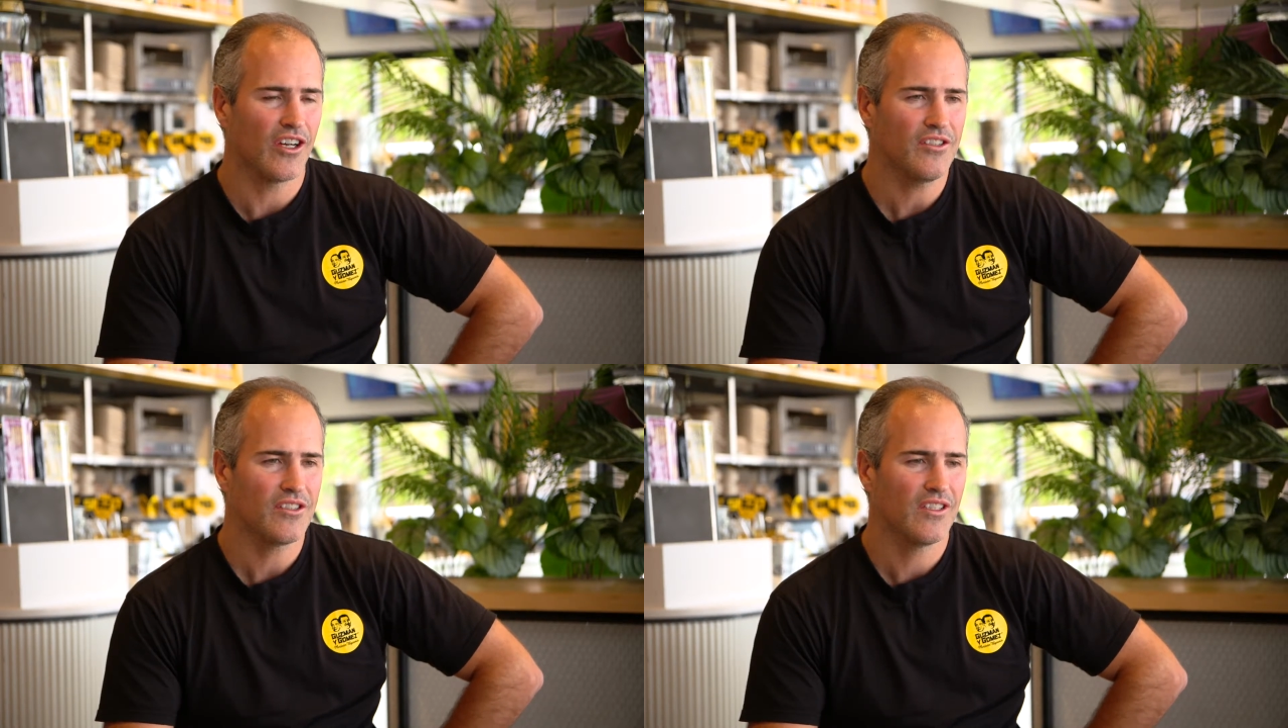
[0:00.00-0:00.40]

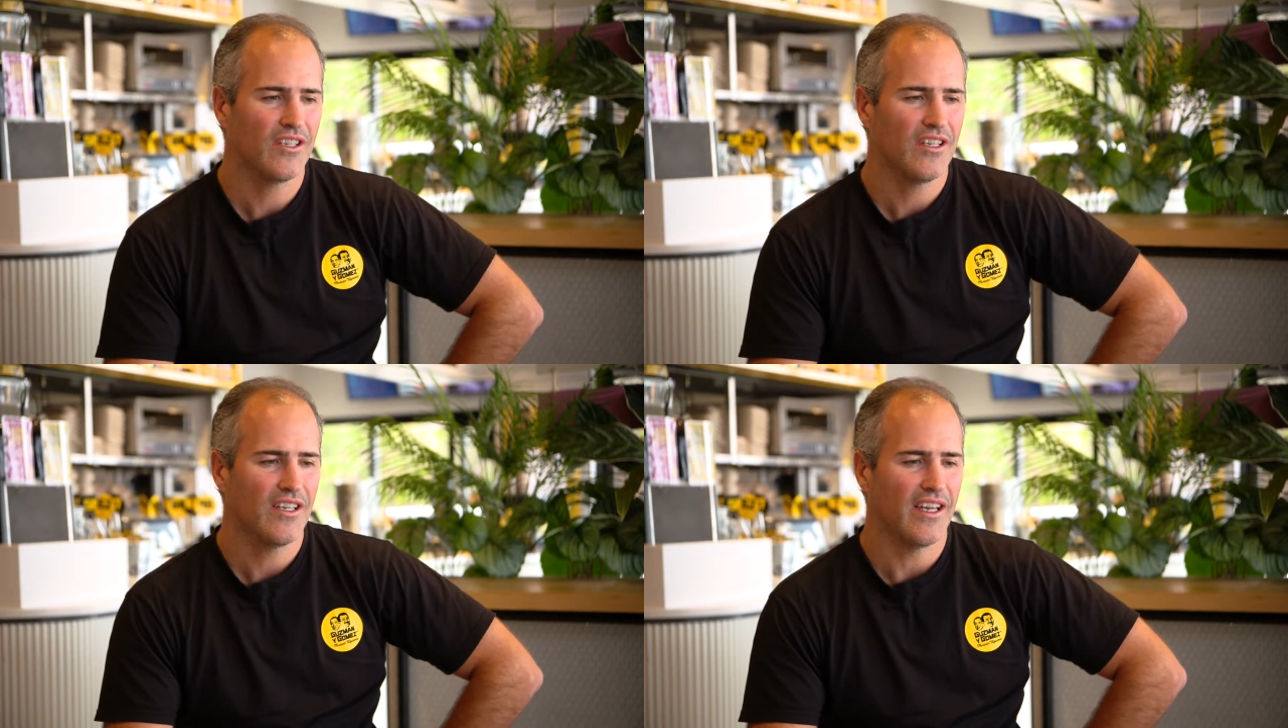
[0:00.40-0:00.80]
Coast
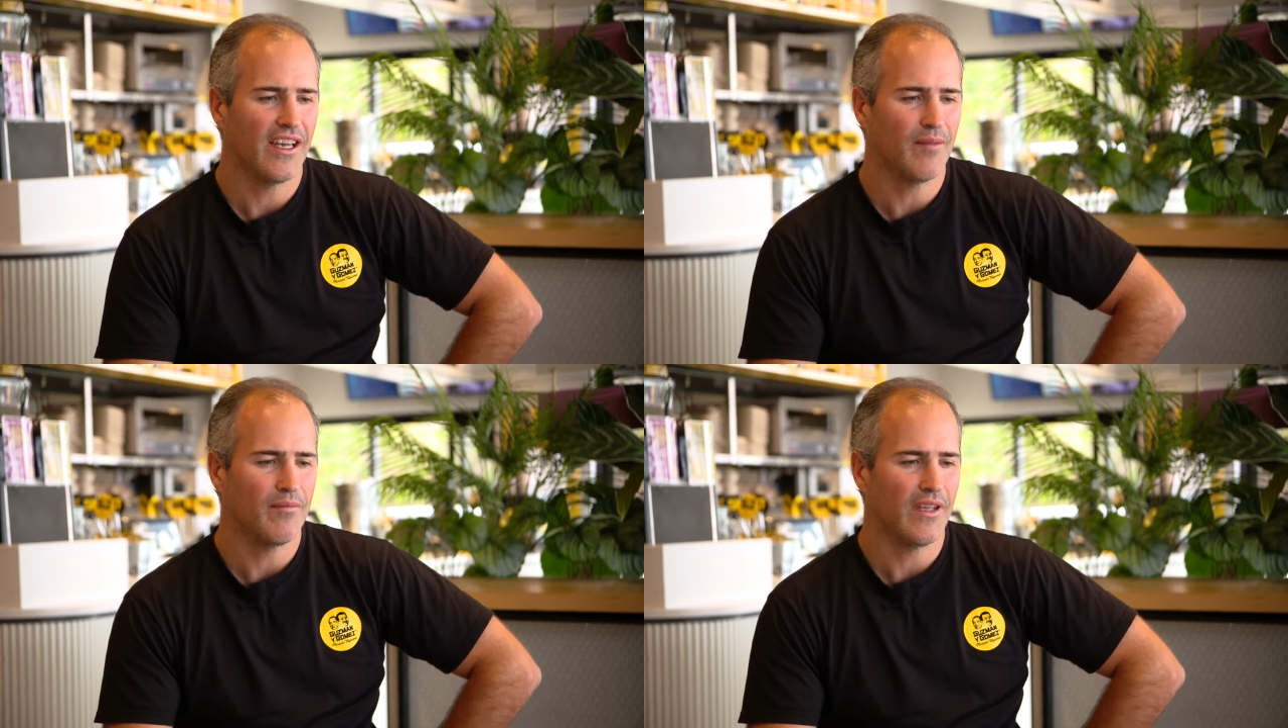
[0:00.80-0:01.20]

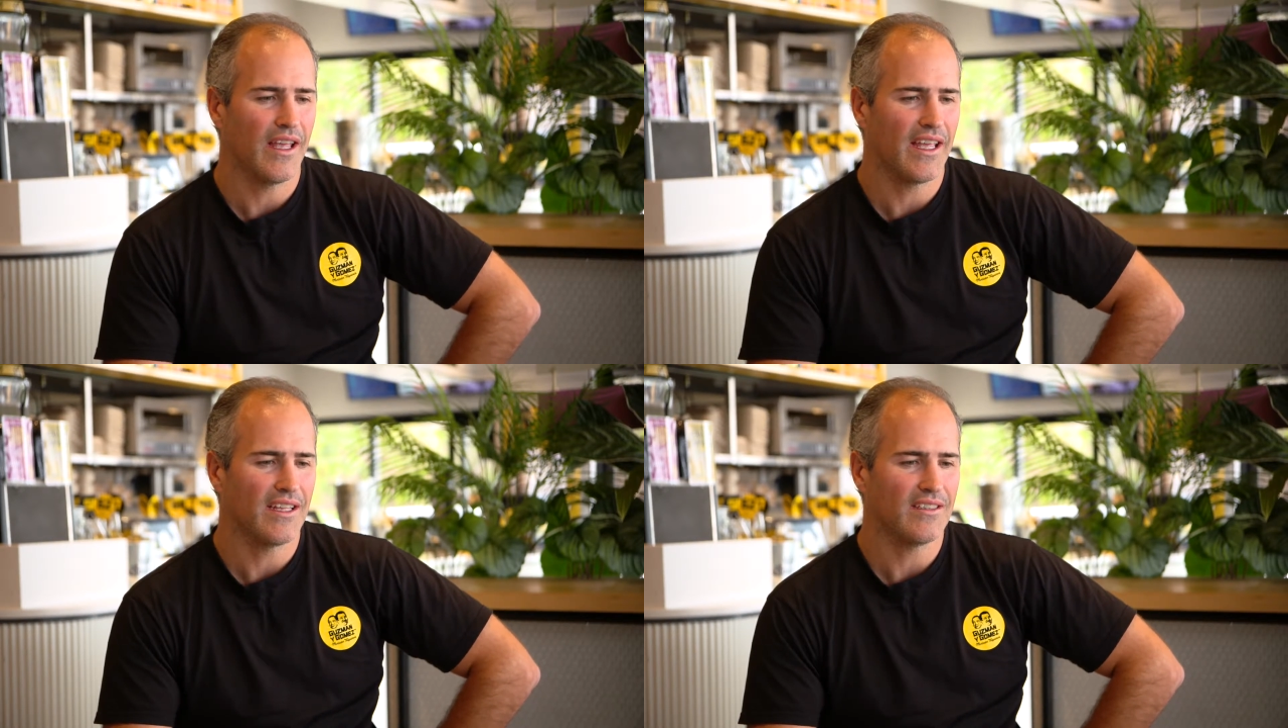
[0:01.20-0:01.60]
um,
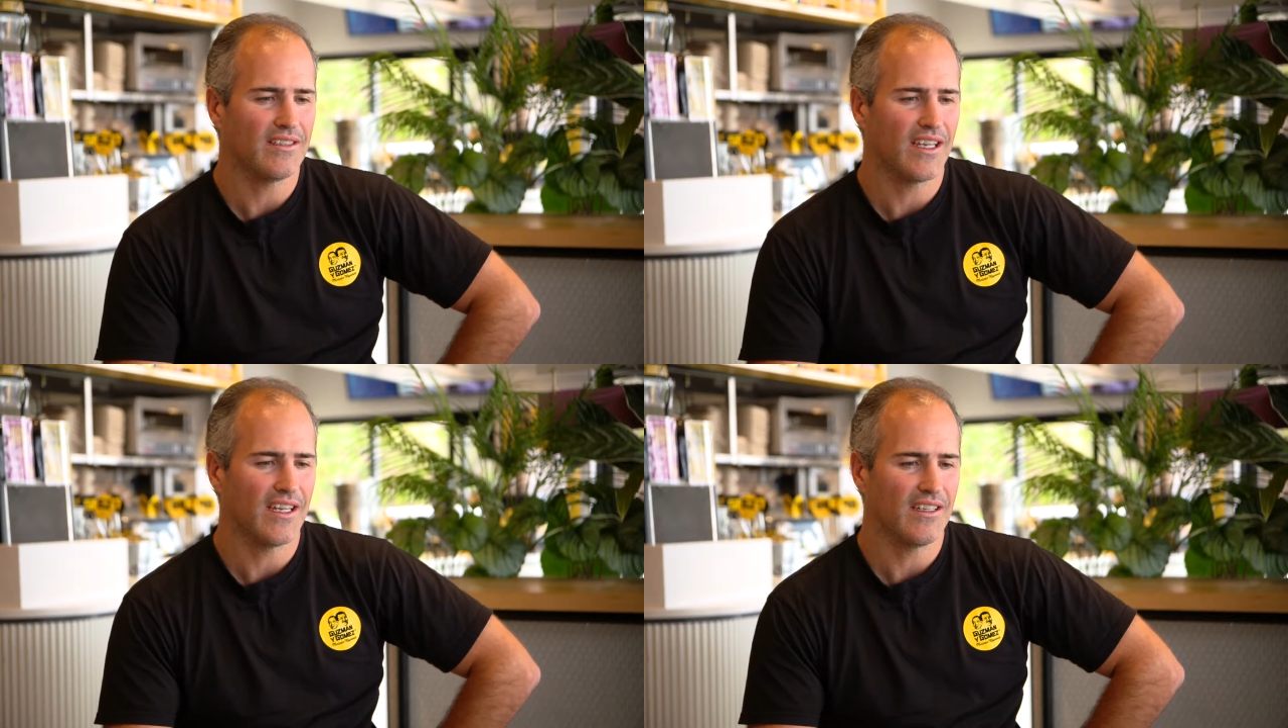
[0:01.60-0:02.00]

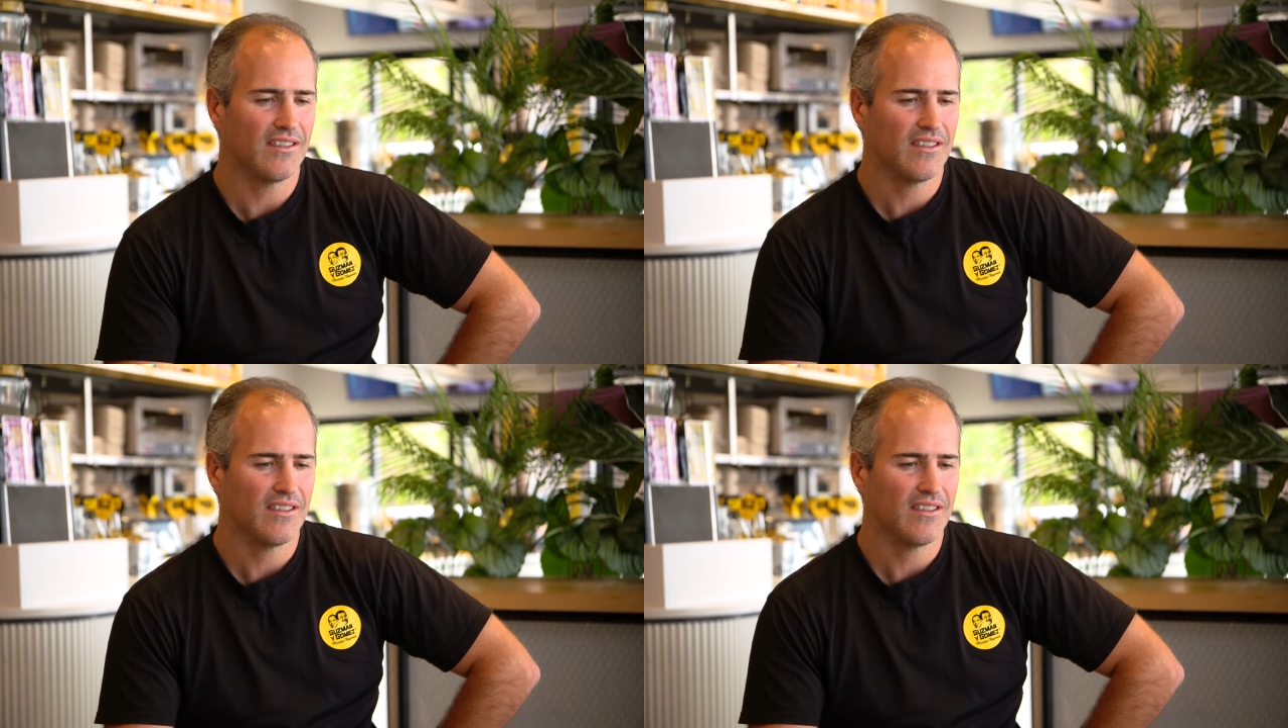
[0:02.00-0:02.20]
and uh,